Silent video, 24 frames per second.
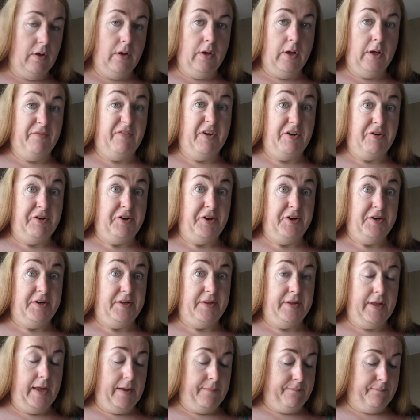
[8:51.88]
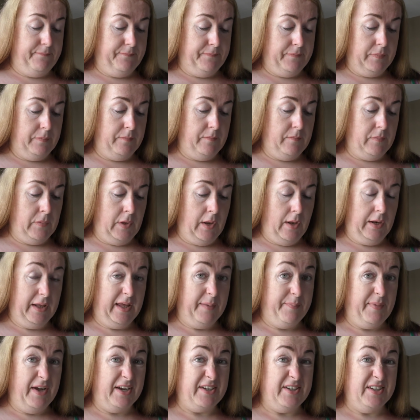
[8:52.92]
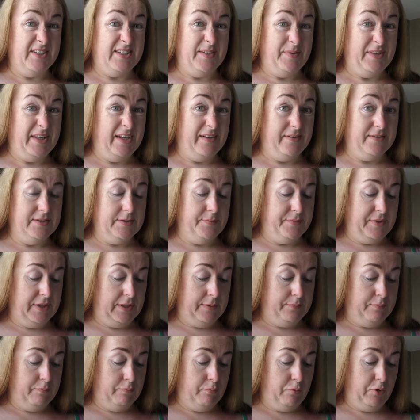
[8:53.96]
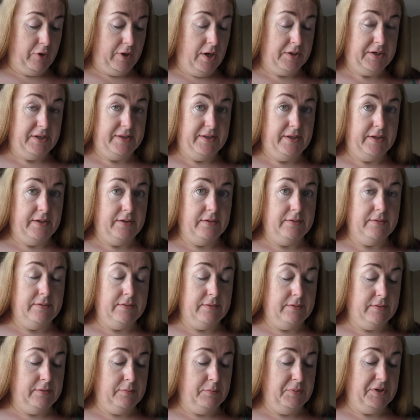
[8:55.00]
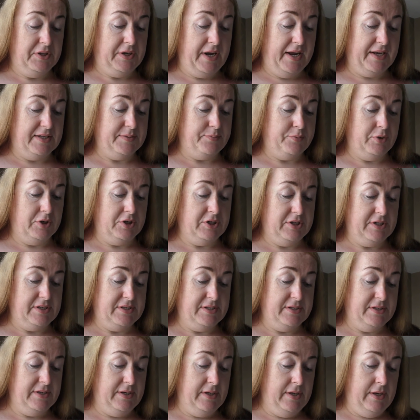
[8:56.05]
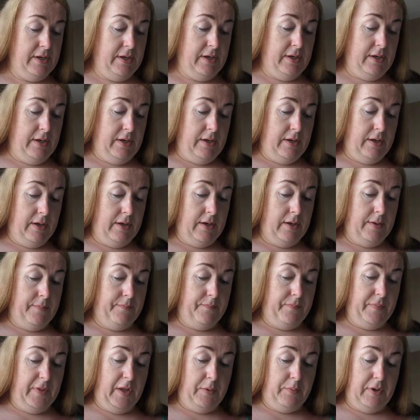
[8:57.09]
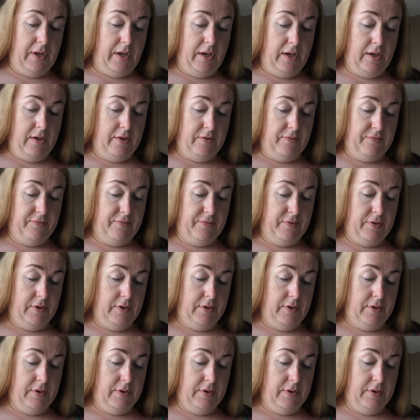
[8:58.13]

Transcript: are very good at that. I'll get back to some of that, something regarding that. With the next brushes. Then we have